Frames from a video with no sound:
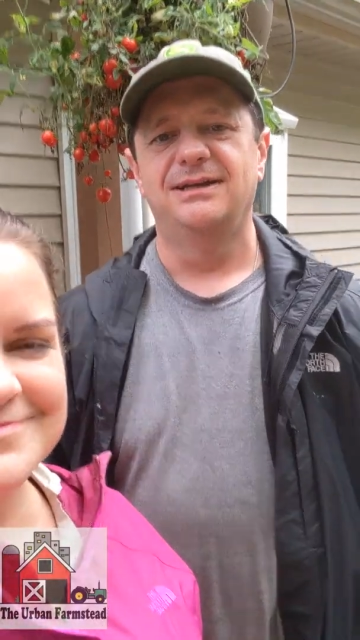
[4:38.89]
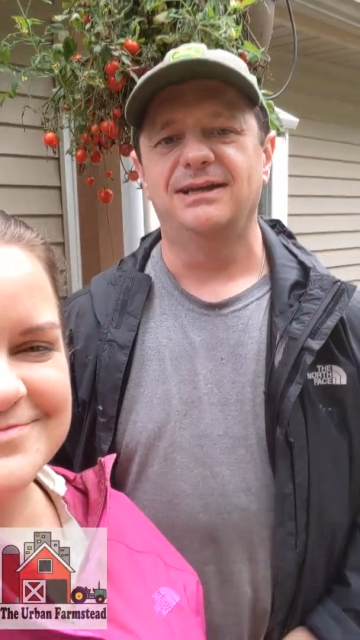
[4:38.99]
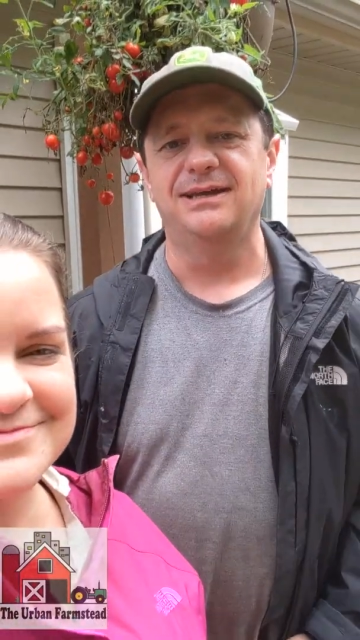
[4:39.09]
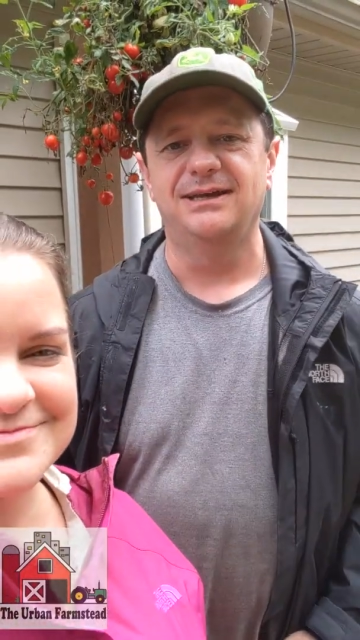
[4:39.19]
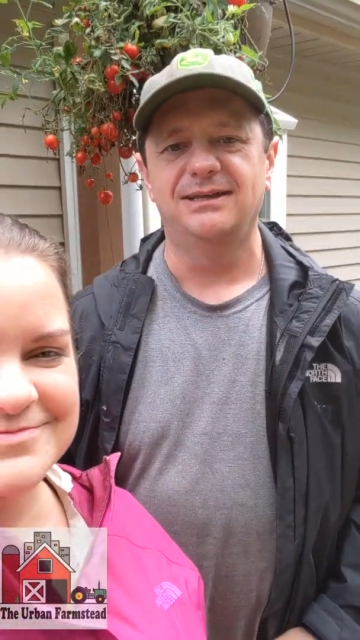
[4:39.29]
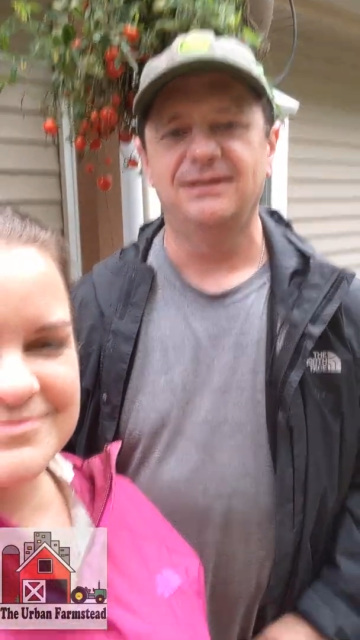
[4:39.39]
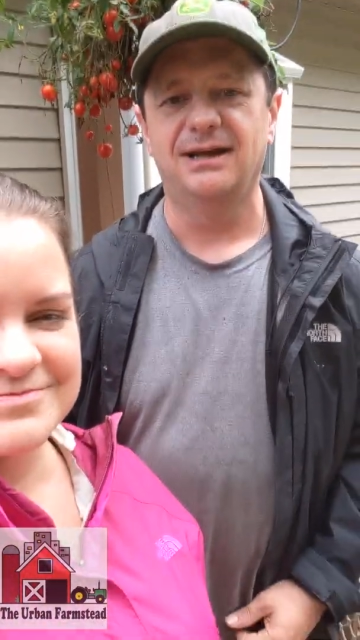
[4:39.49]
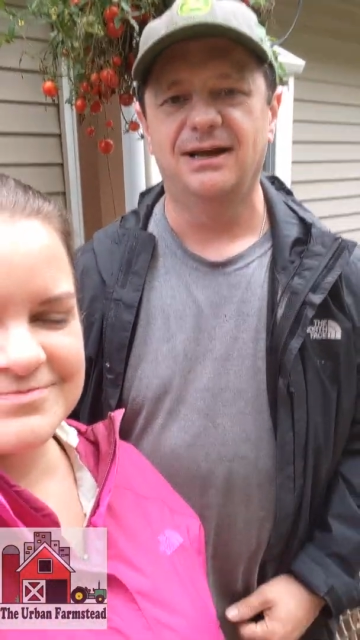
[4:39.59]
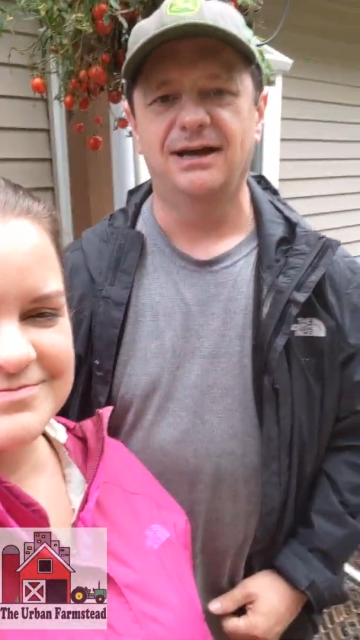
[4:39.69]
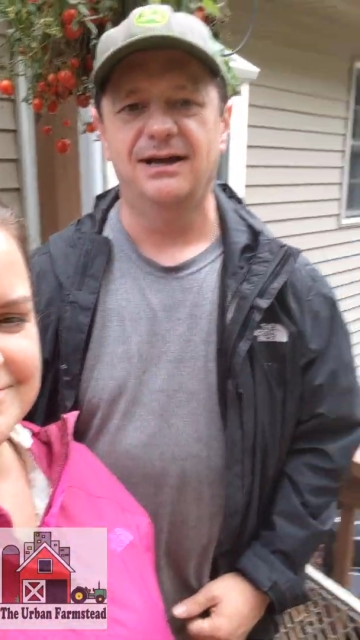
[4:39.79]
in
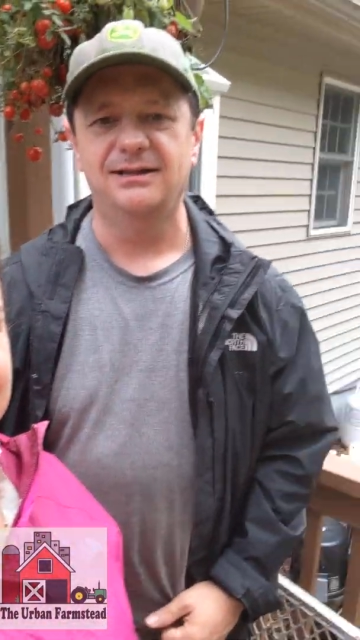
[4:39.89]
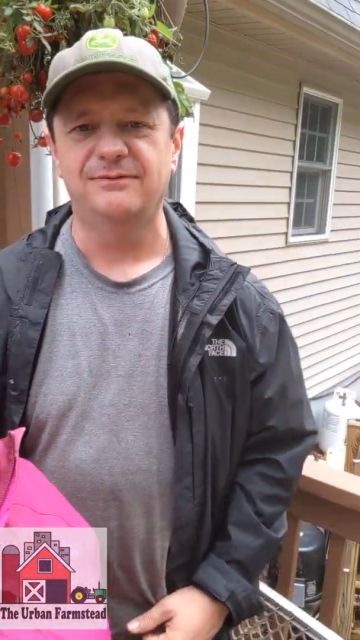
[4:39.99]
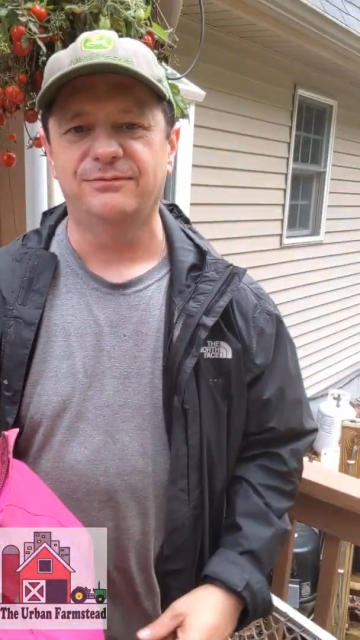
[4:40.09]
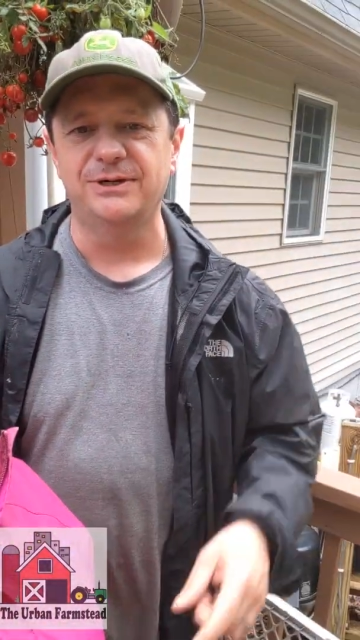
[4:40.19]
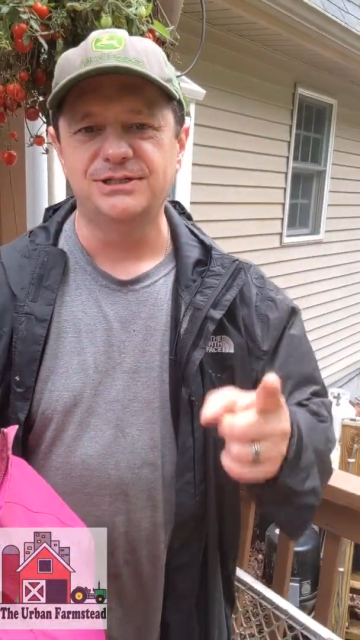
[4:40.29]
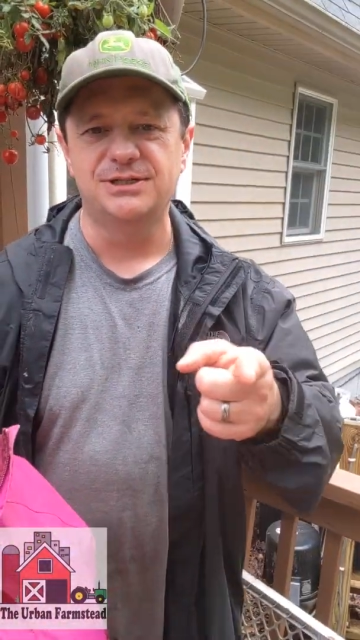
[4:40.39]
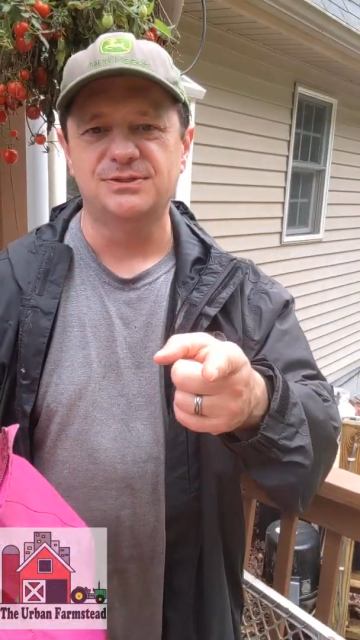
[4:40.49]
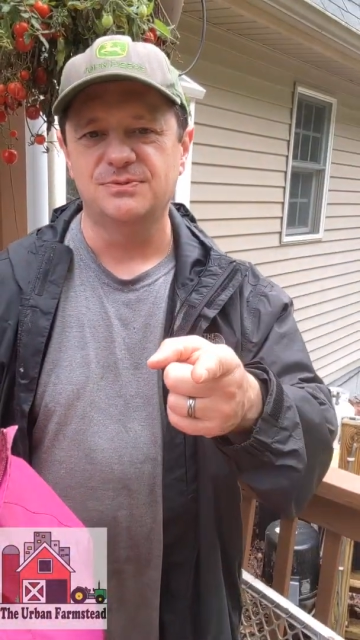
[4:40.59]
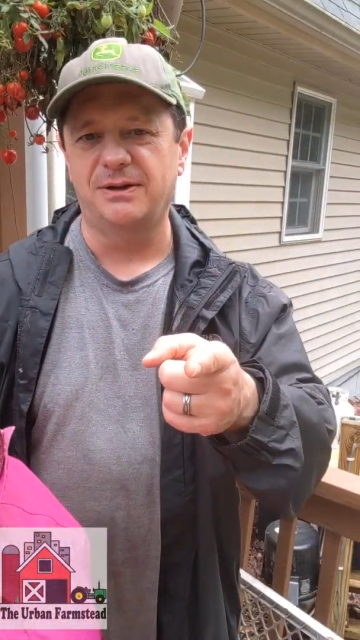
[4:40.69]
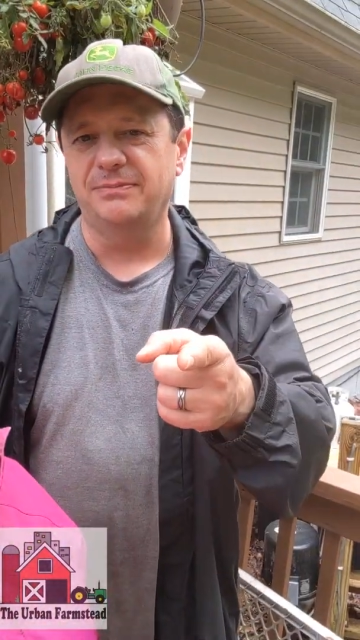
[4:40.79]
the fridge
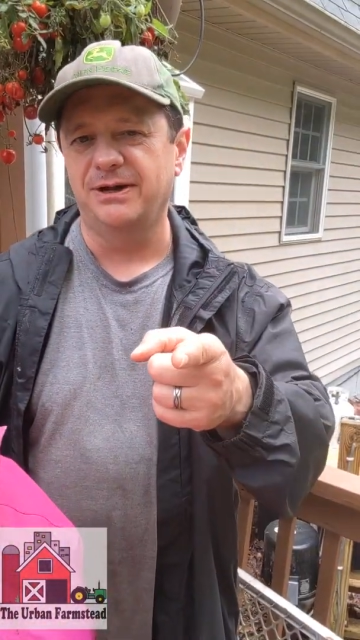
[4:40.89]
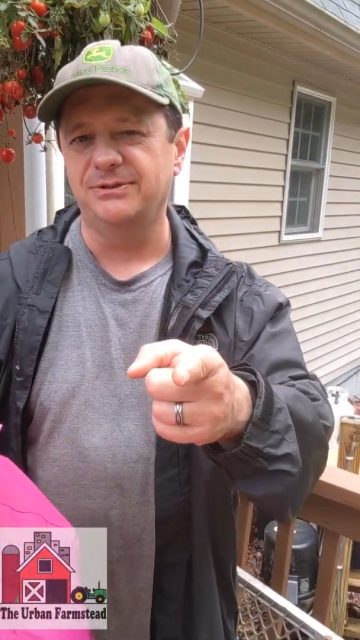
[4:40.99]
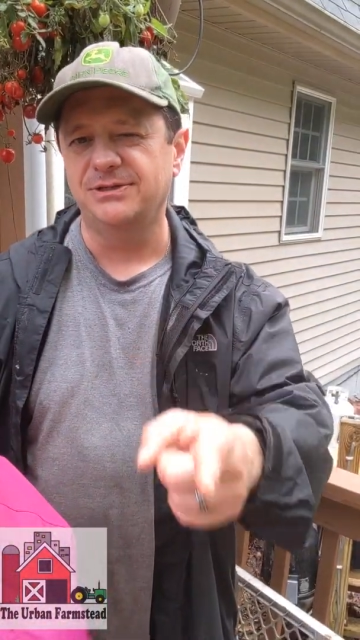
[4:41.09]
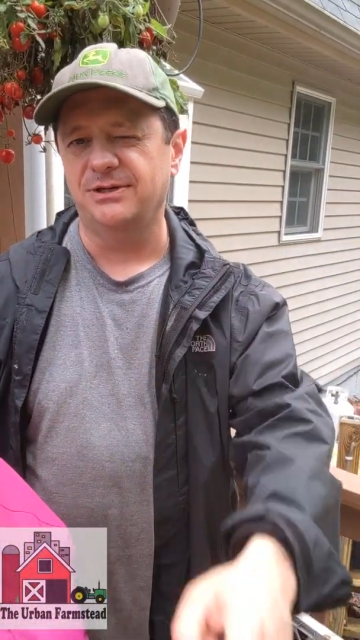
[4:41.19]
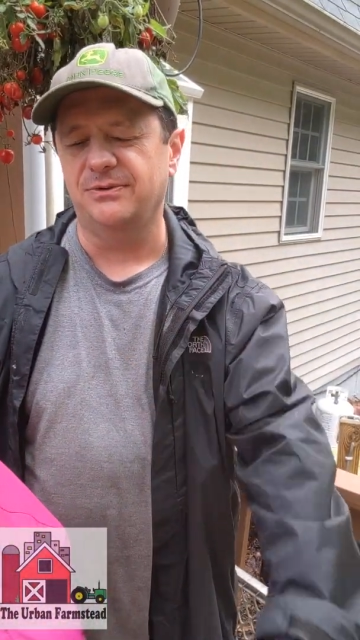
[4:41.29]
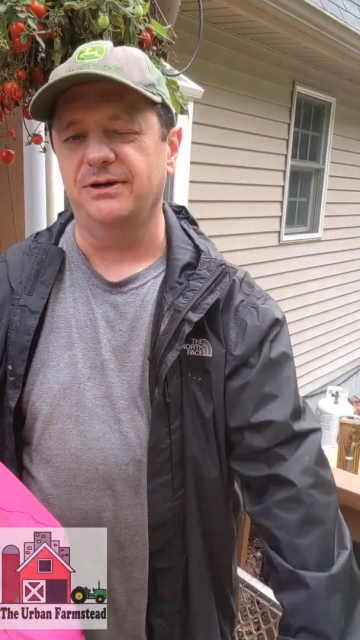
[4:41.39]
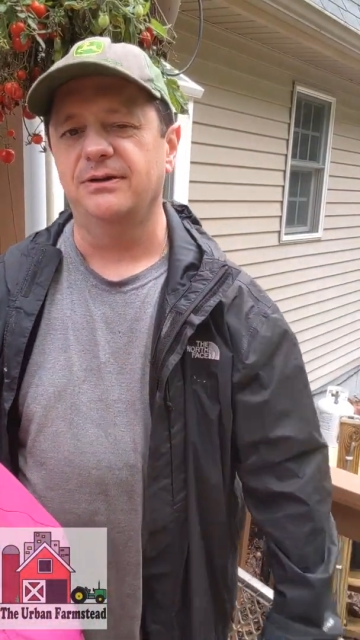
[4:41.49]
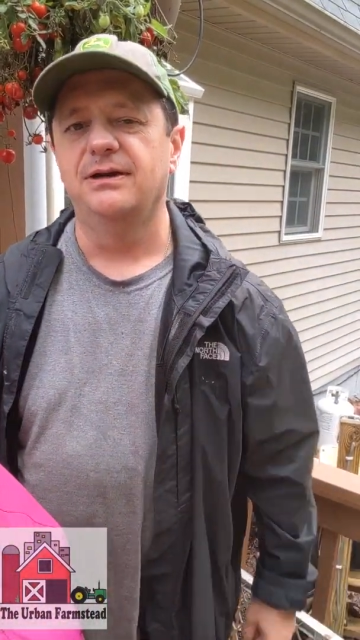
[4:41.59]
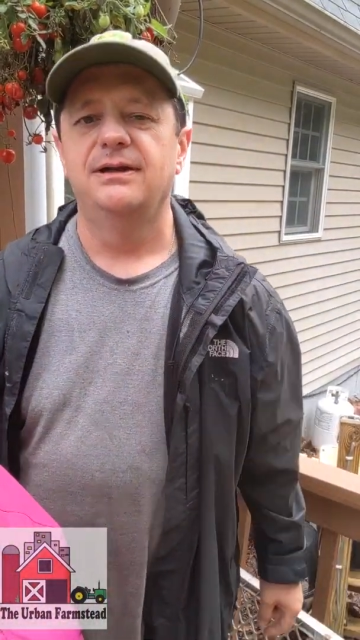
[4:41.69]
that's run by your generator.